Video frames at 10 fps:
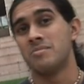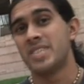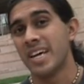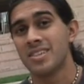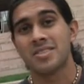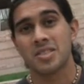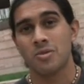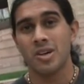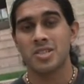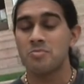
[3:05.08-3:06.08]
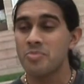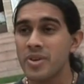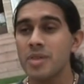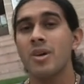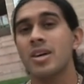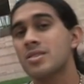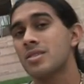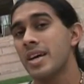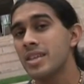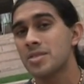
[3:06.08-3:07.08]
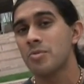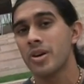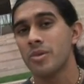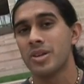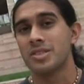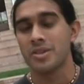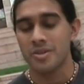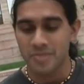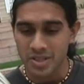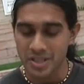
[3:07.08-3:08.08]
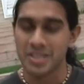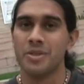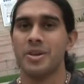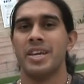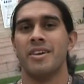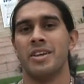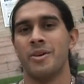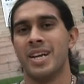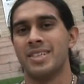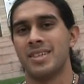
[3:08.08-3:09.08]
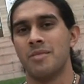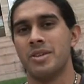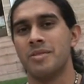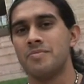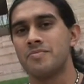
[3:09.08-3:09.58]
tennis, squash, pretty much any sport you want to do, you can do it here at UNSW.